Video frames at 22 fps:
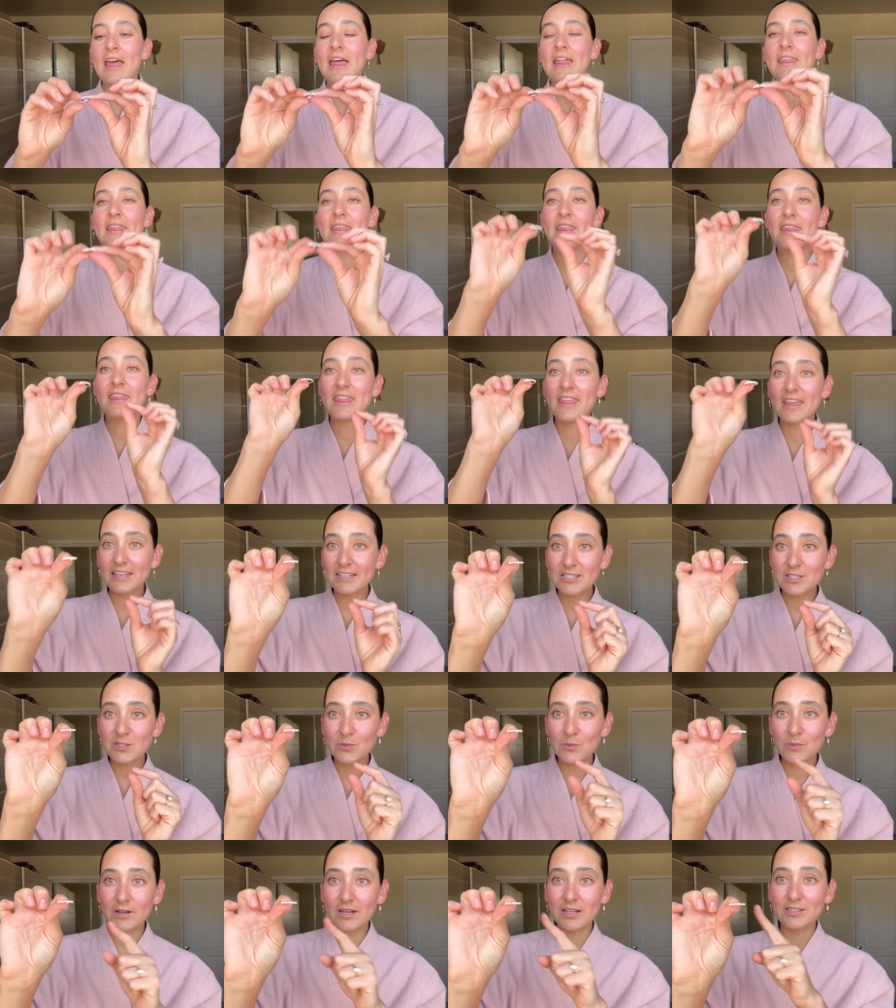
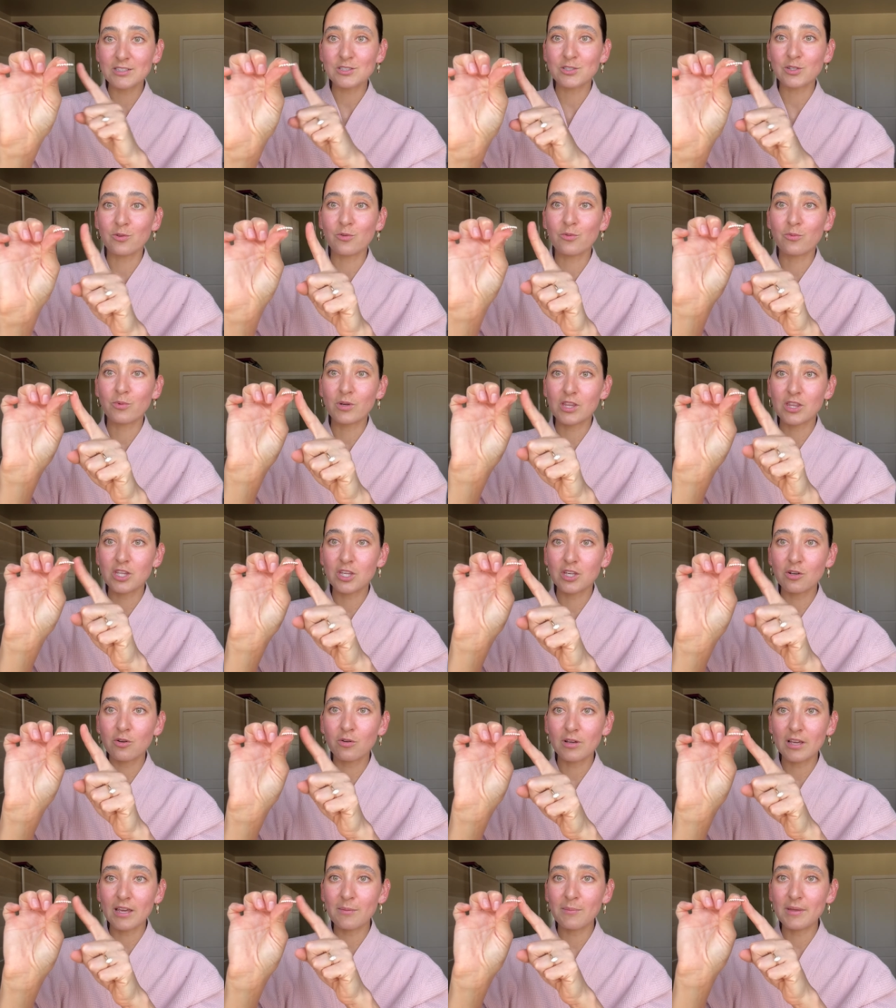this one so
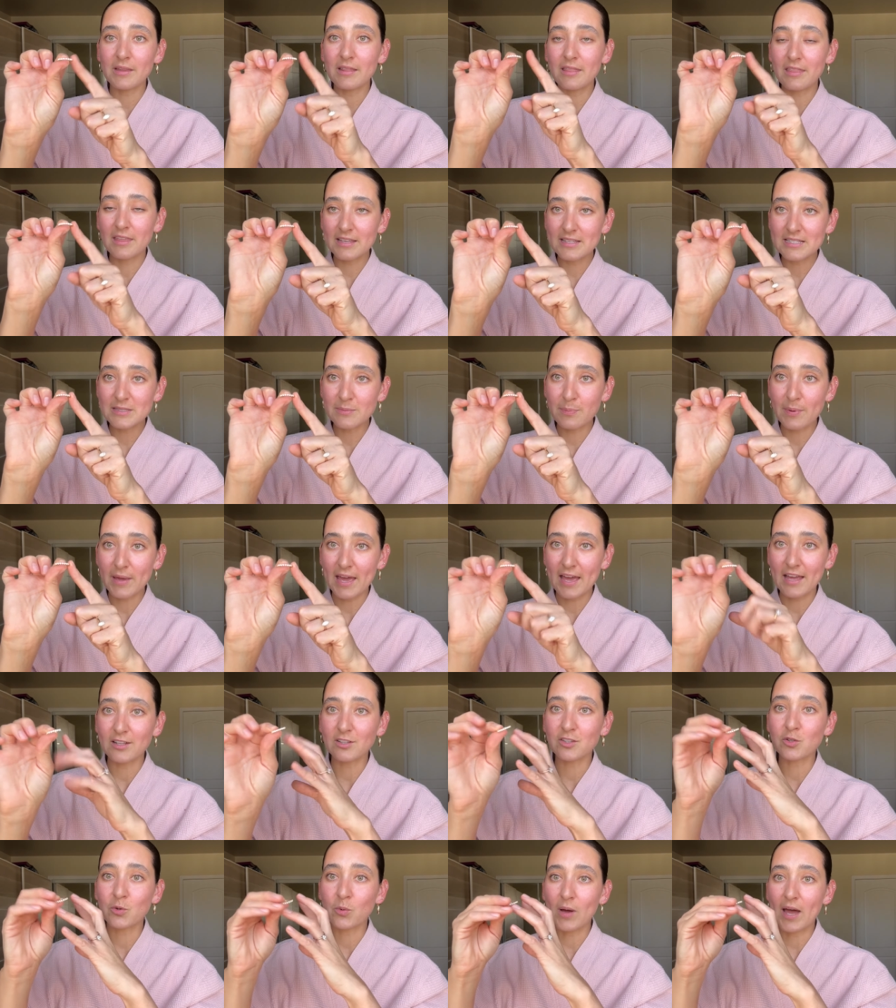wichiro gave me this
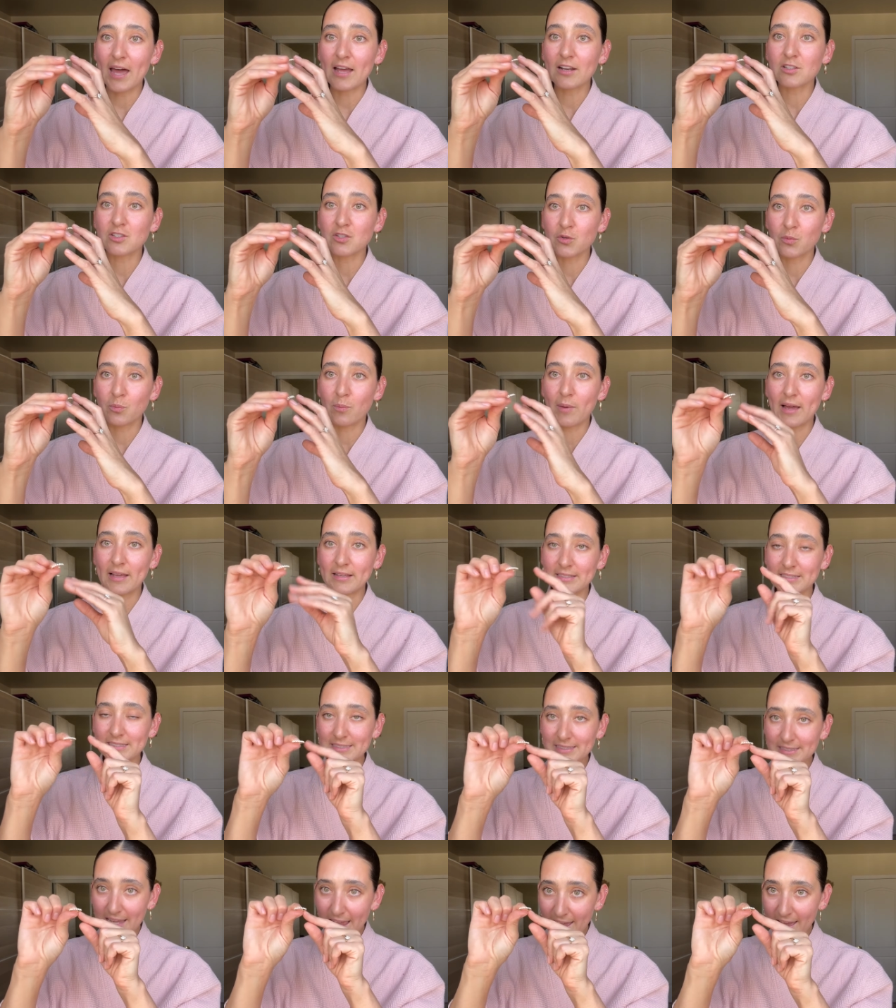band to add to my
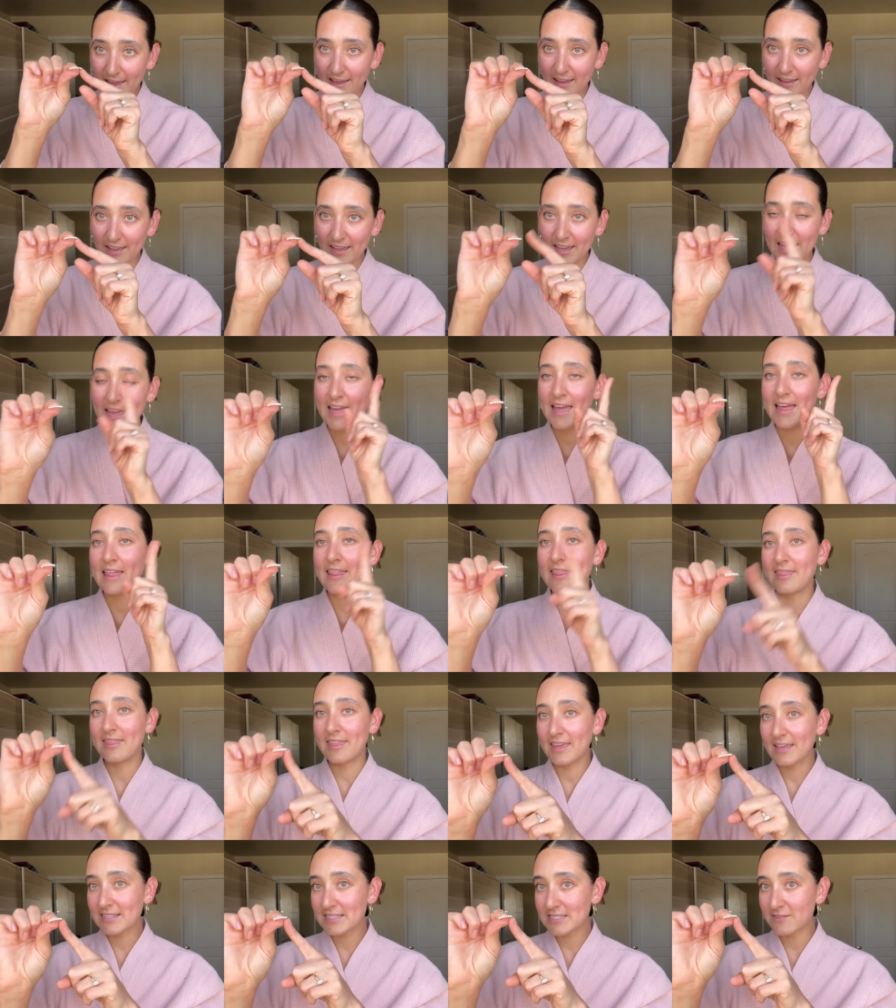stack
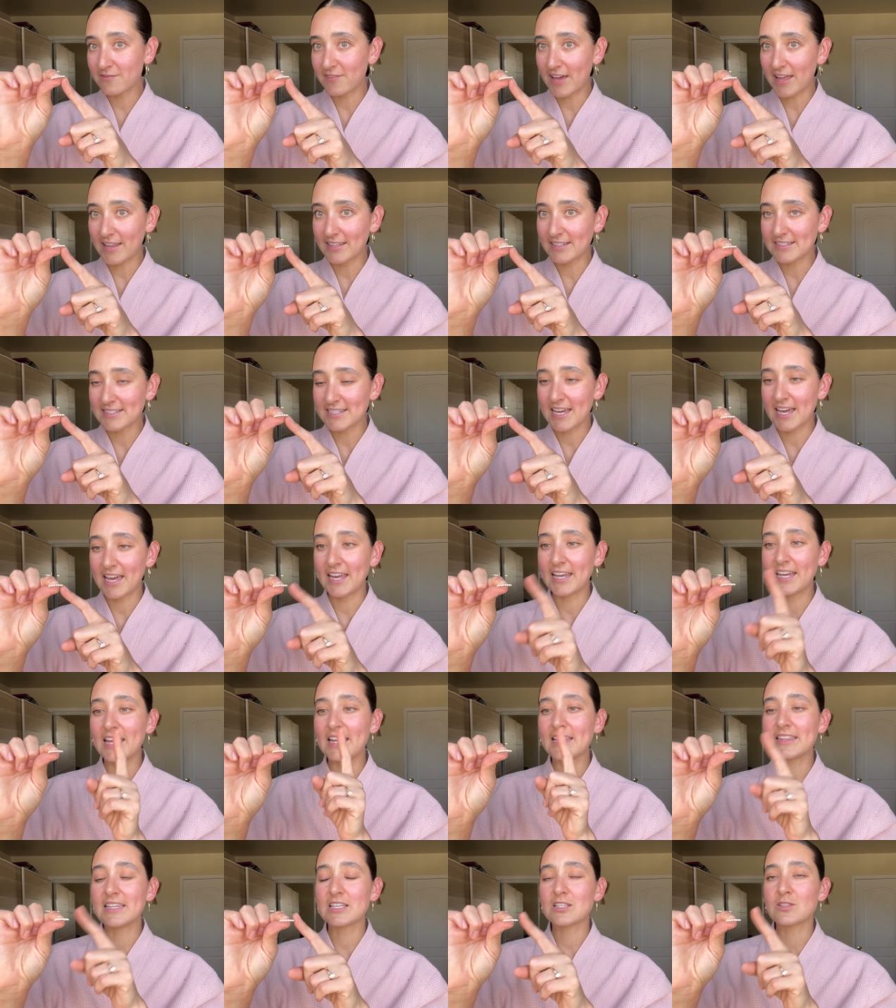this valentine
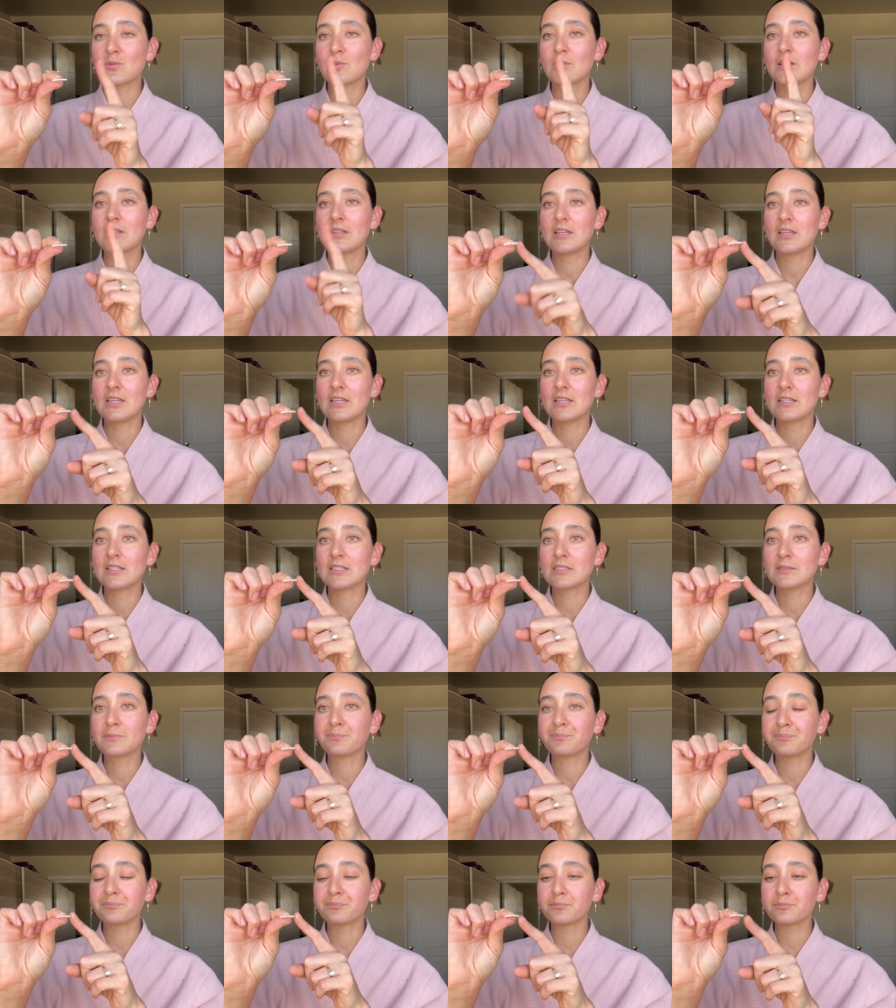and this one is
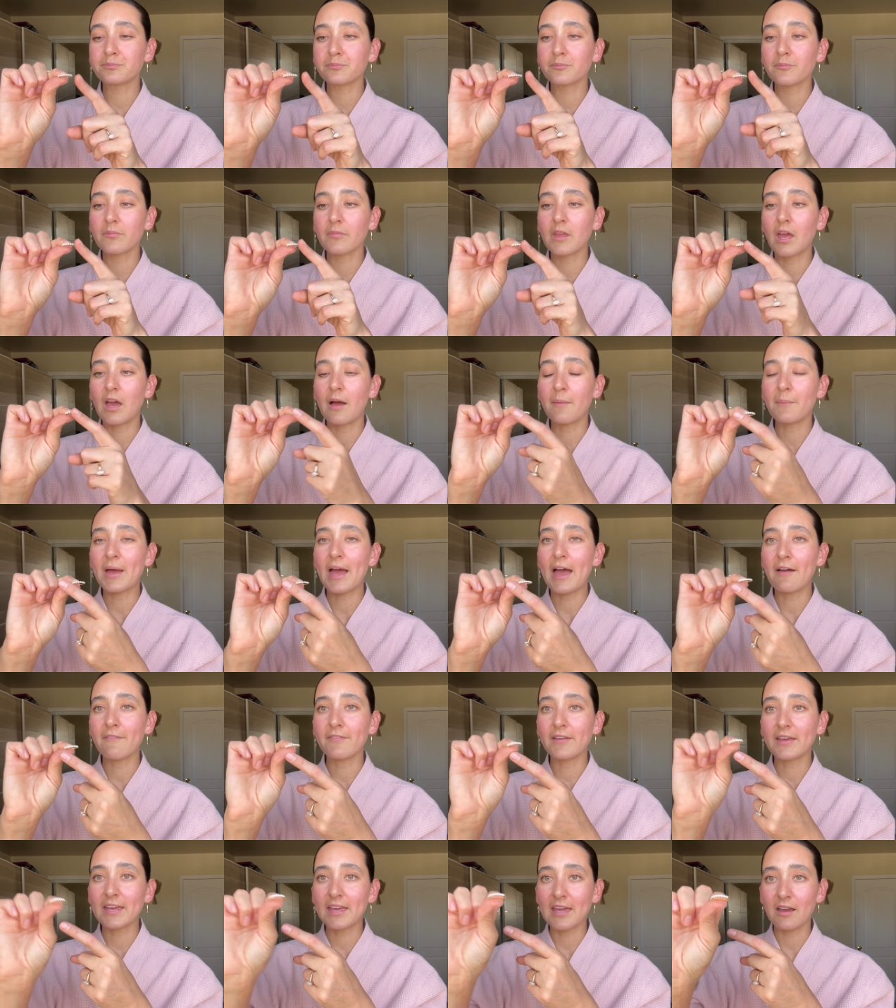um,
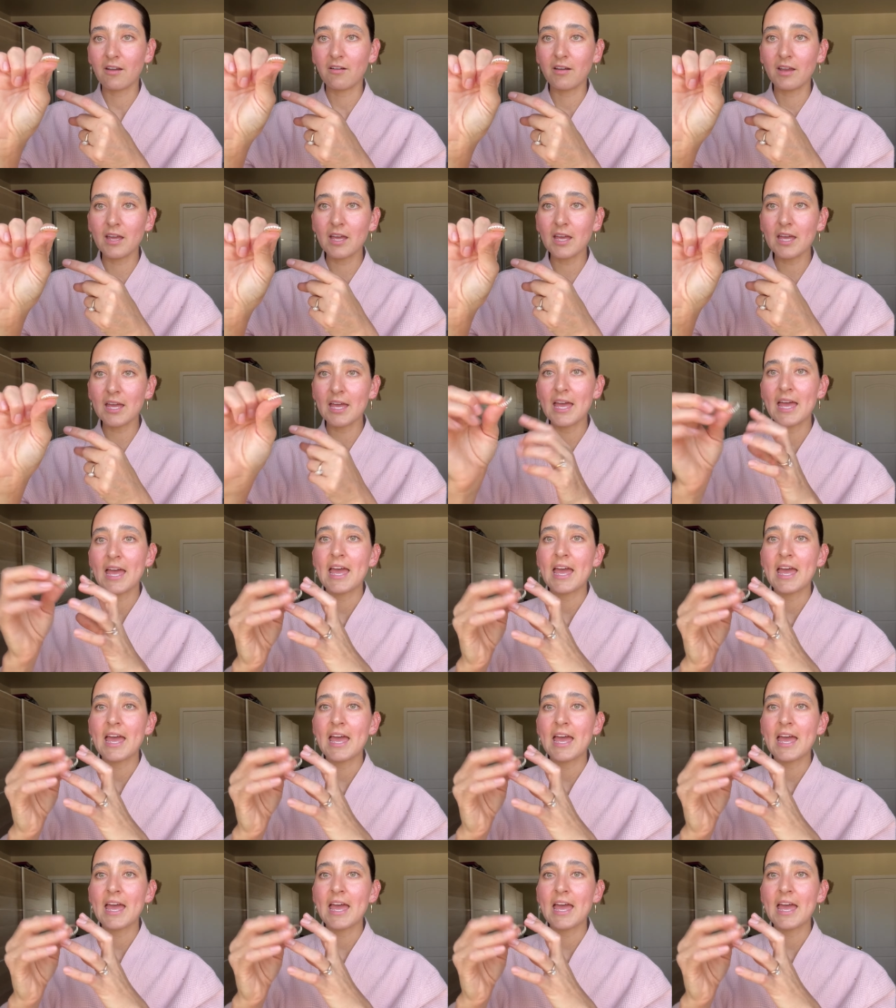half a carat,